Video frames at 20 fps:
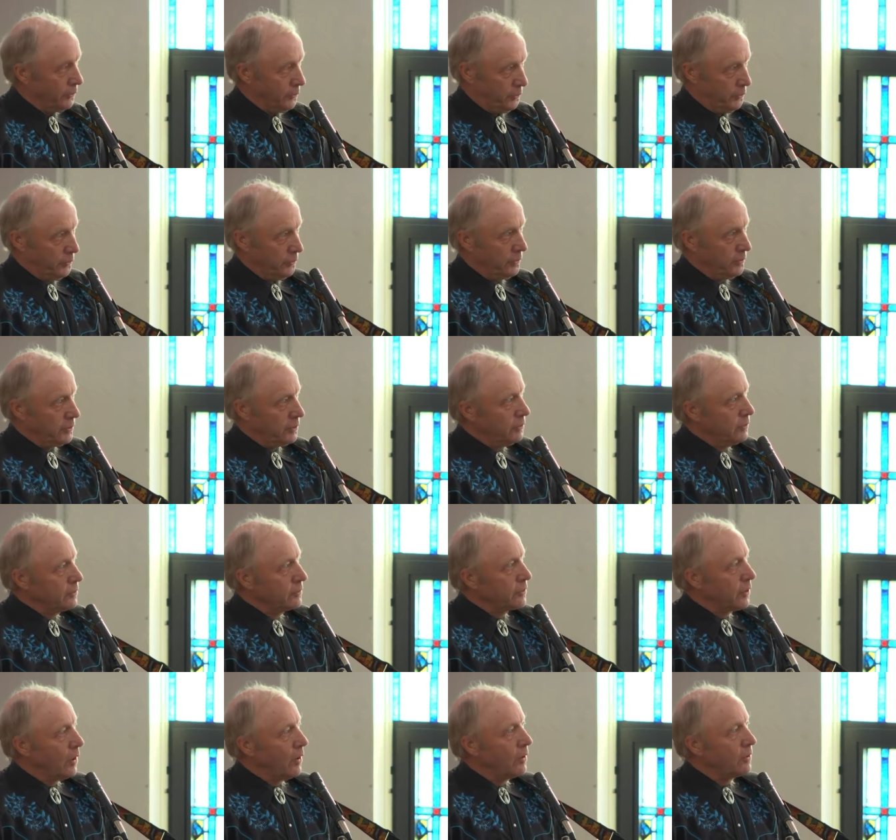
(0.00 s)
Do you
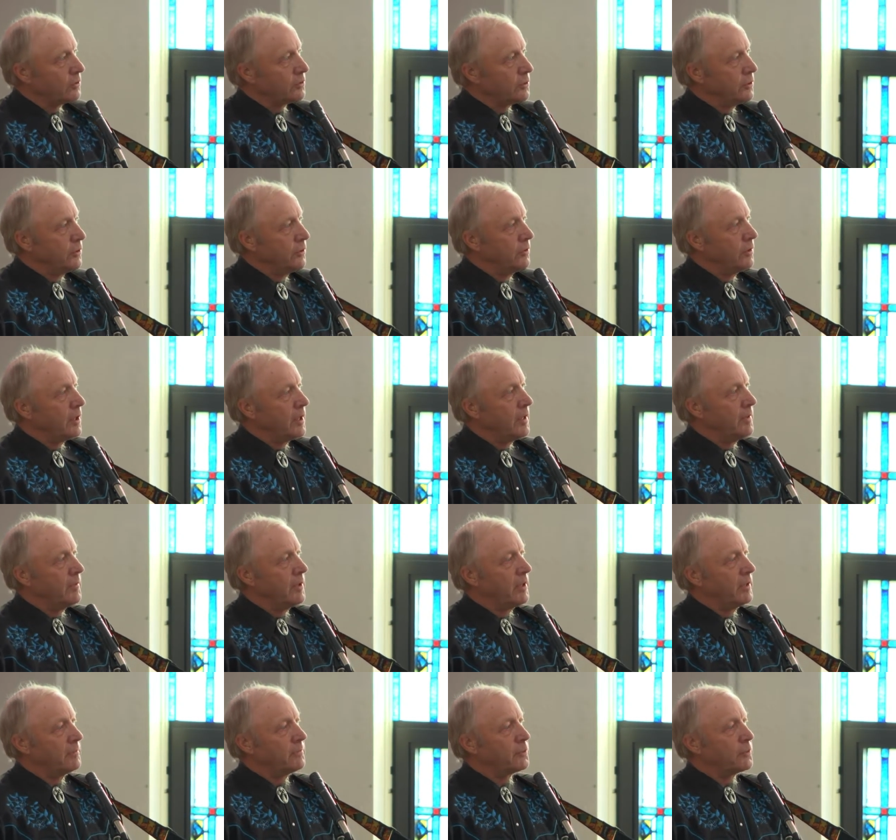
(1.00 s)
go to Him
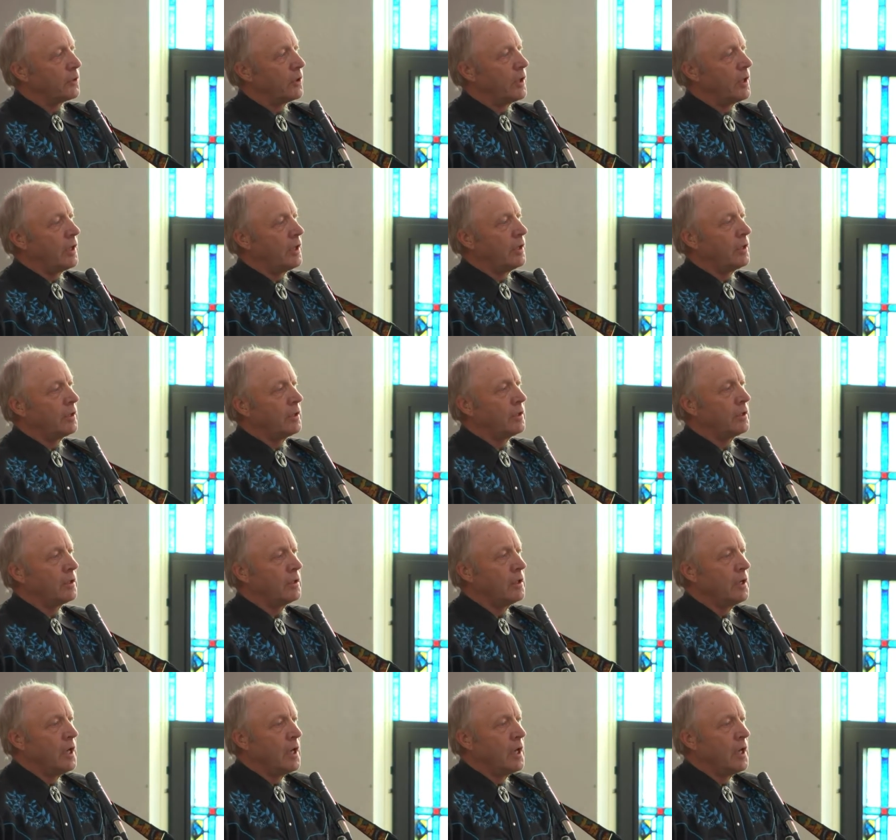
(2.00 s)
in prayer?